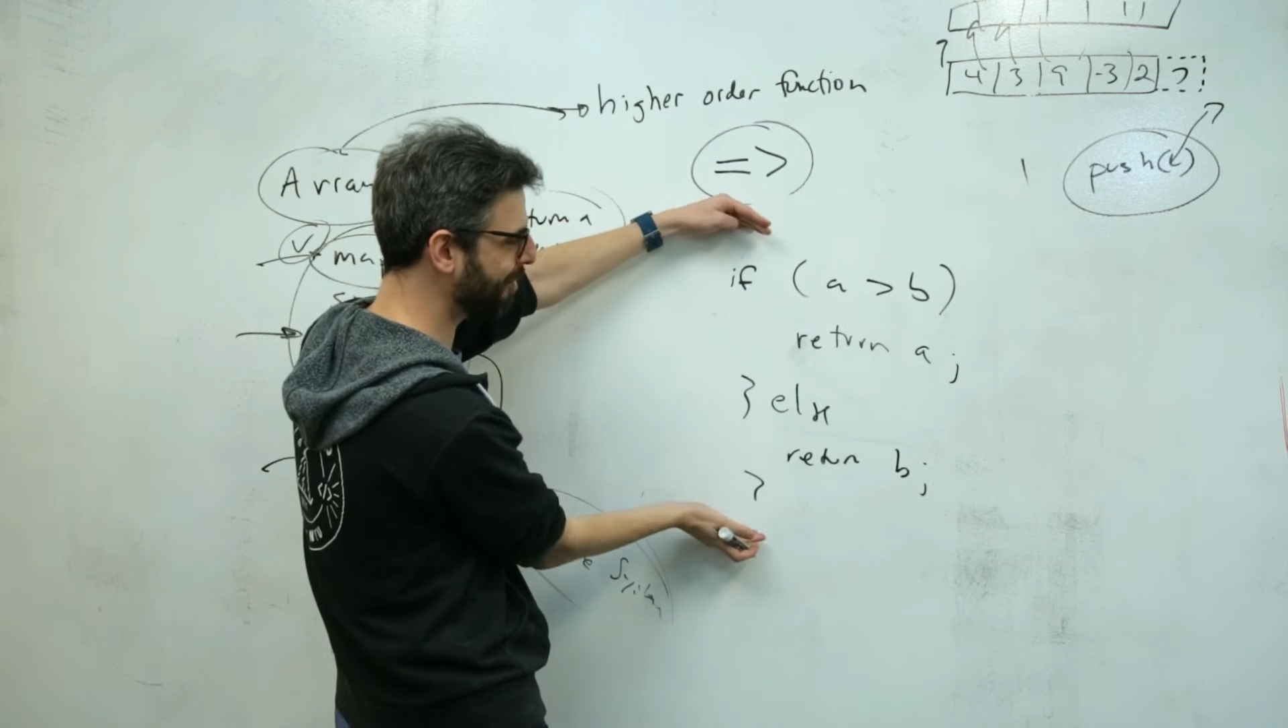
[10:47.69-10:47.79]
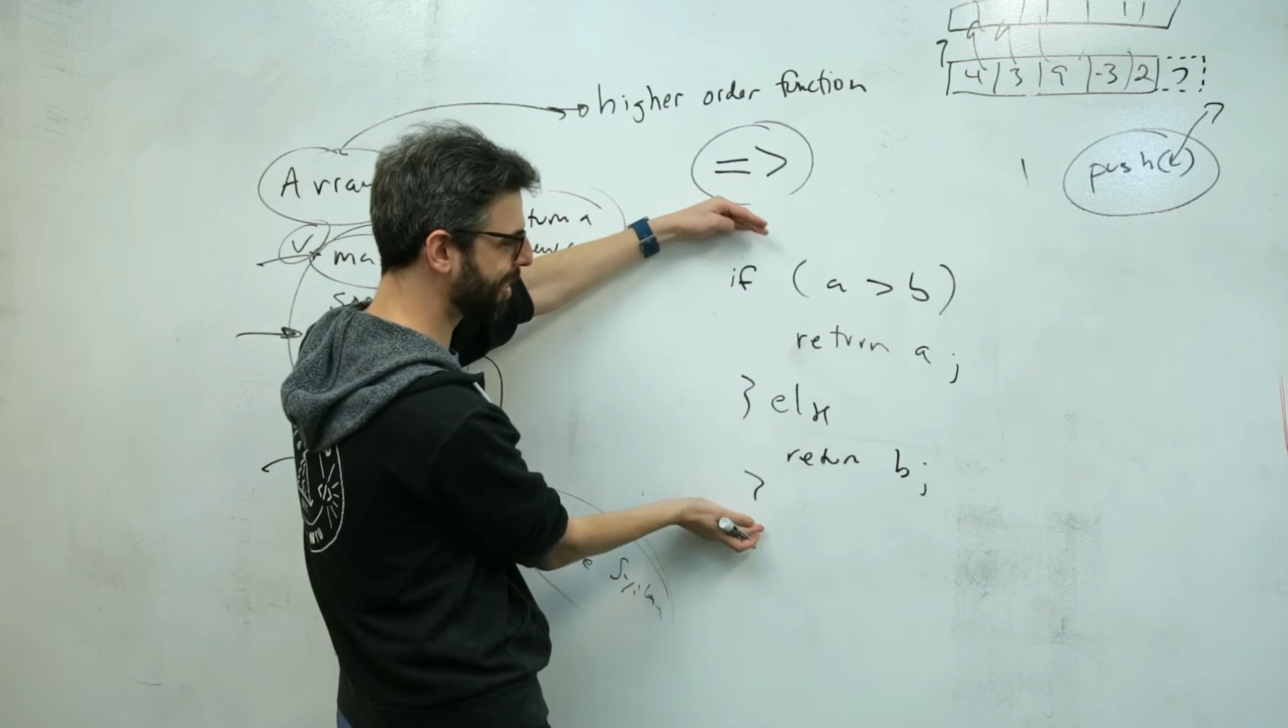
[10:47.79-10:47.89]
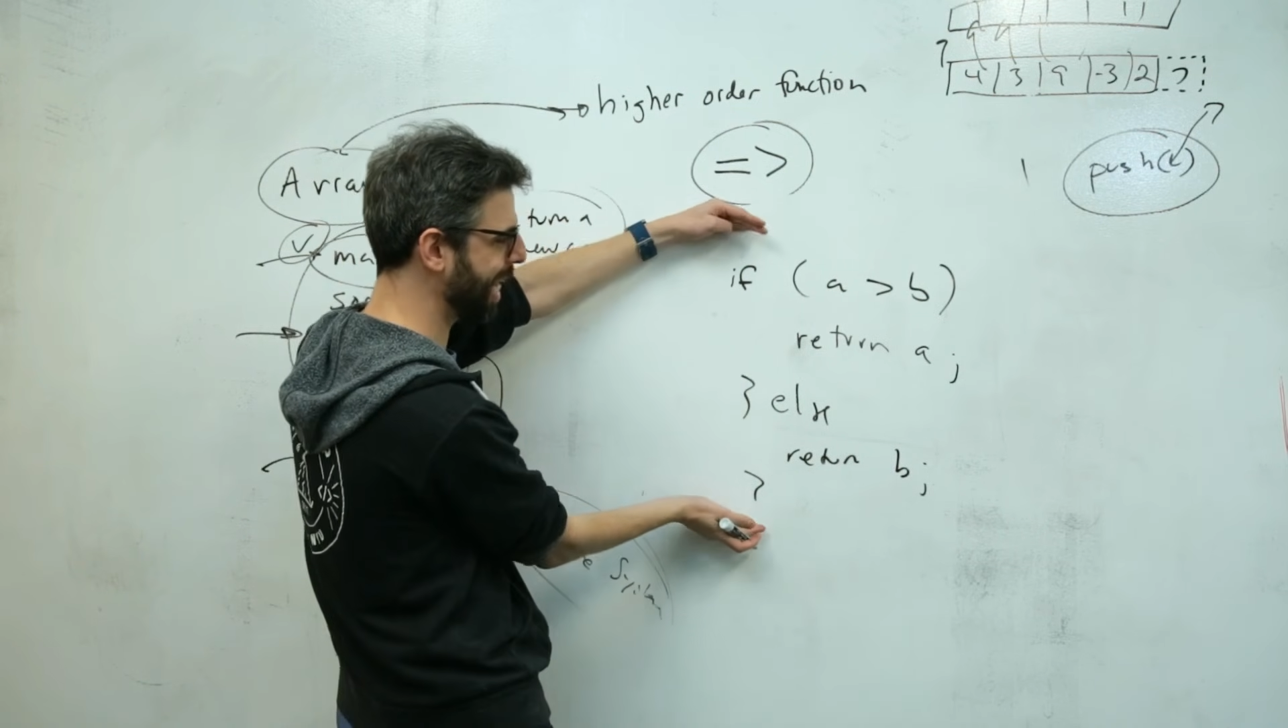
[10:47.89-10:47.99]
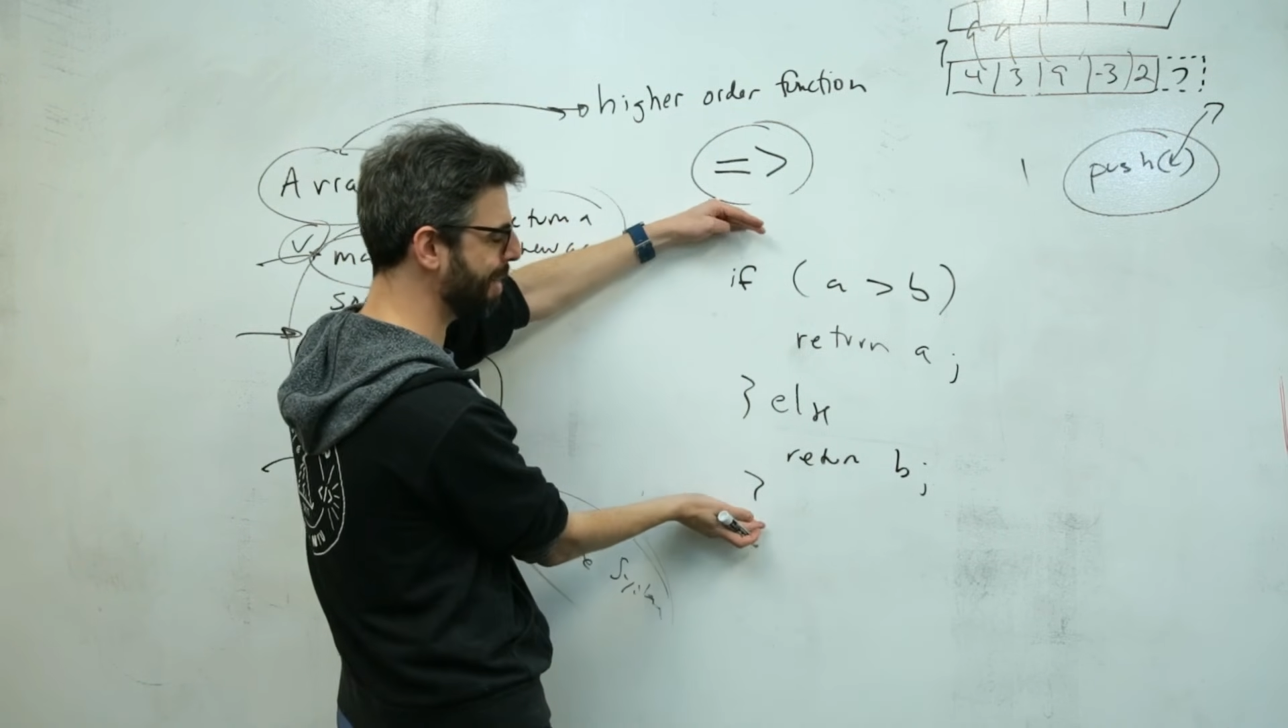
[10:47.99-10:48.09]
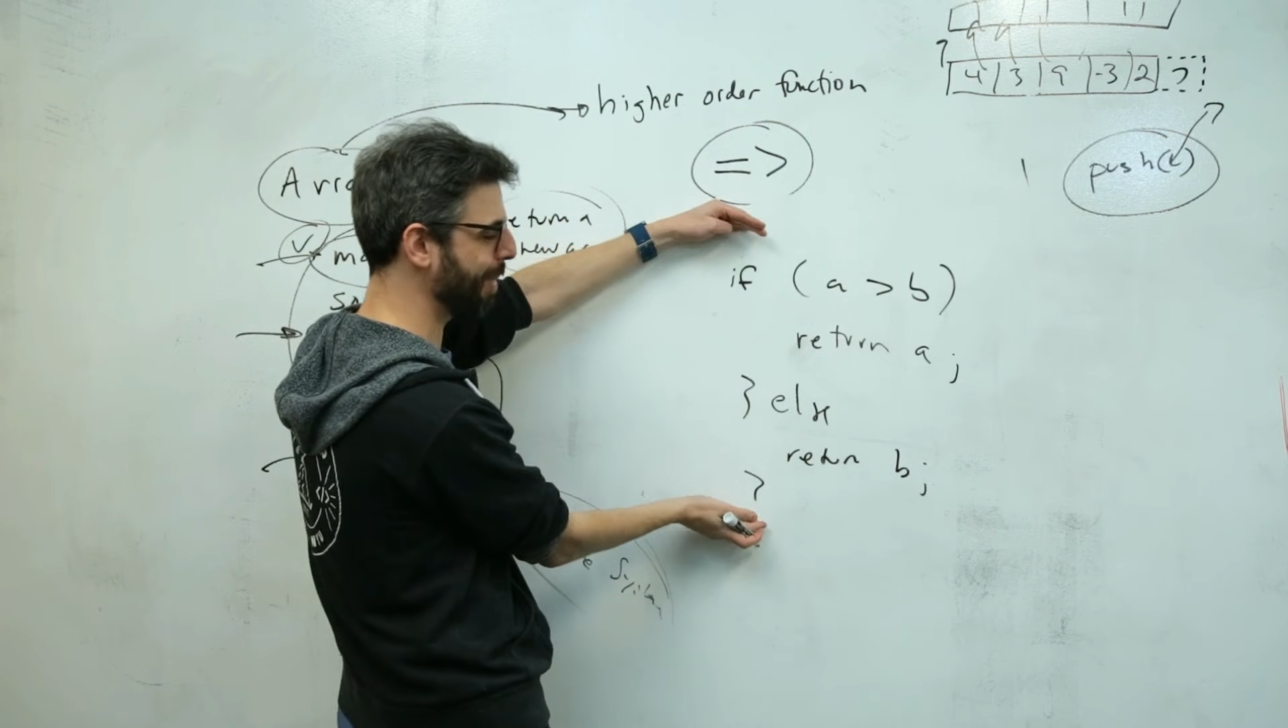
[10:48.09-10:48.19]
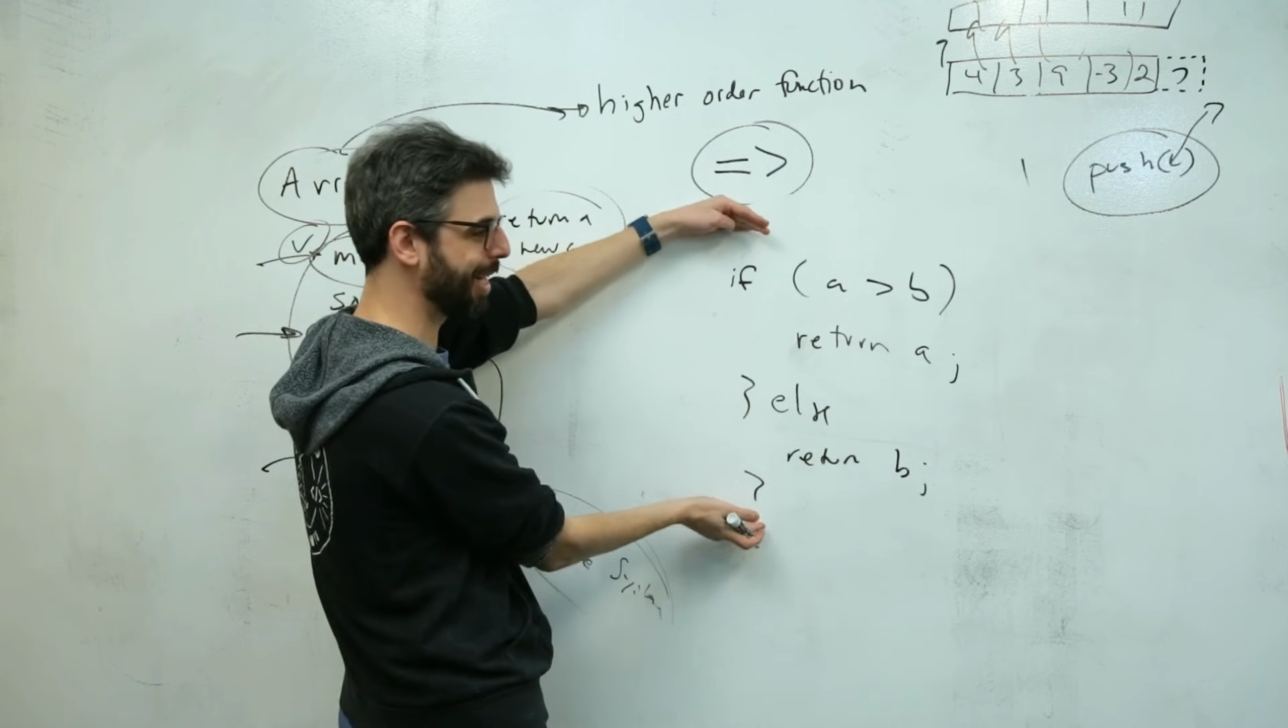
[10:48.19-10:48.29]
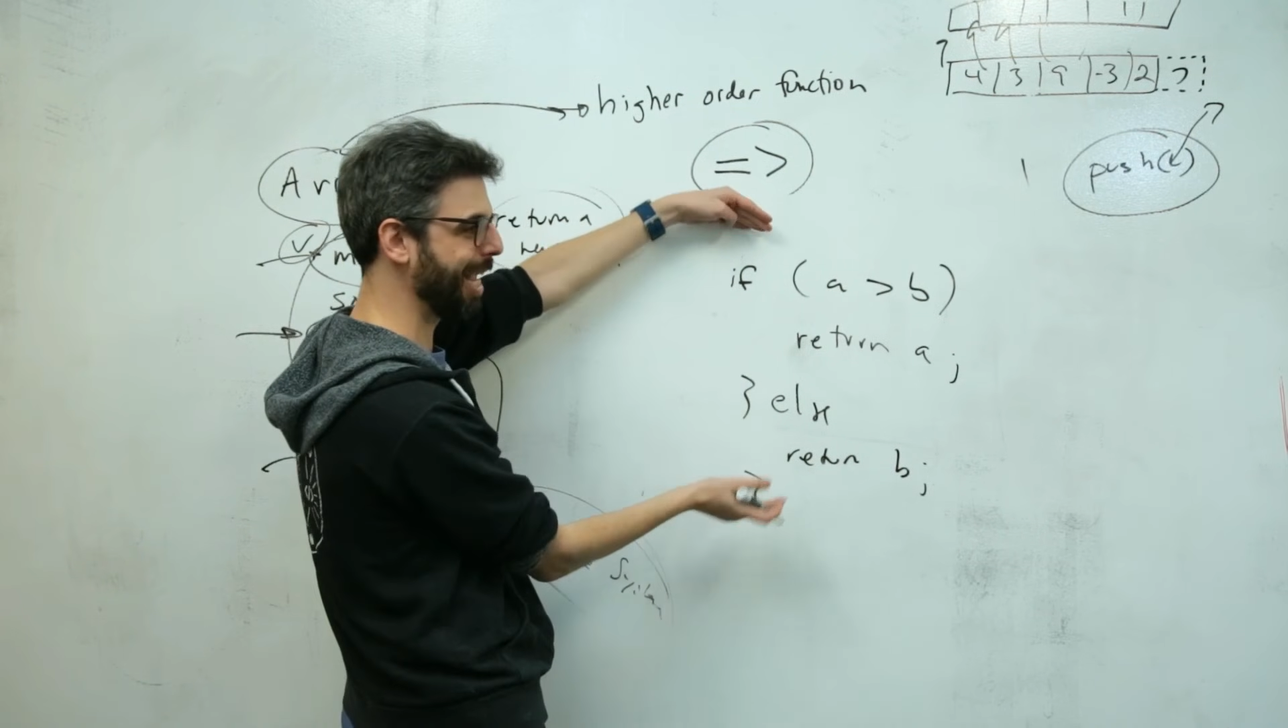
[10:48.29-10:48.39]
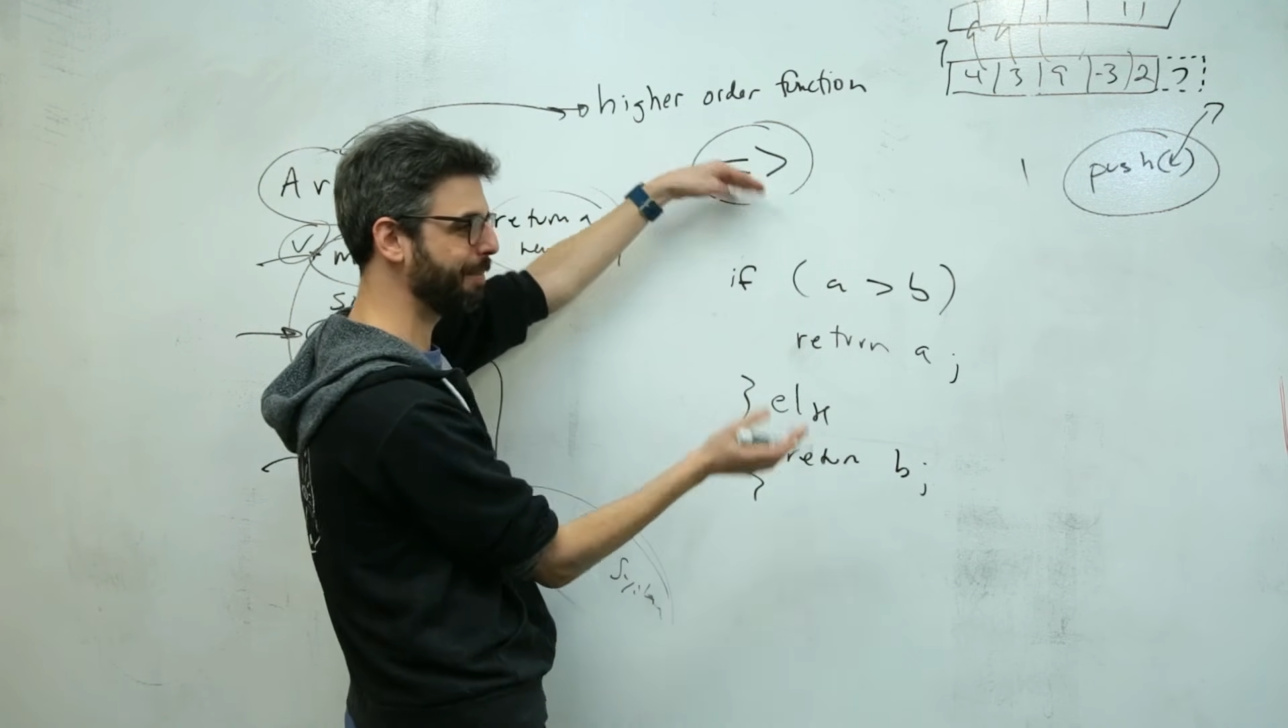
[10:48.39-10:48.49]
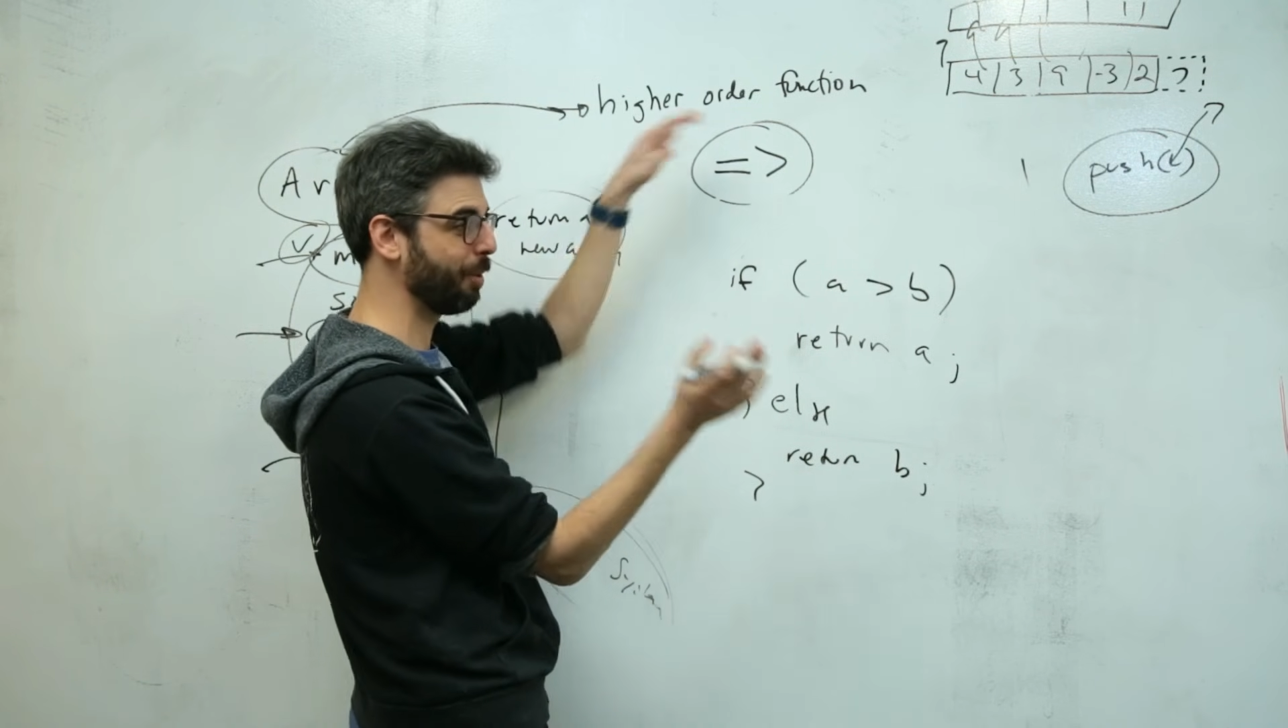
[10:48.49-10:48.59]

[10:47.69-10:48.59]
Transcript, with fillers: of statement can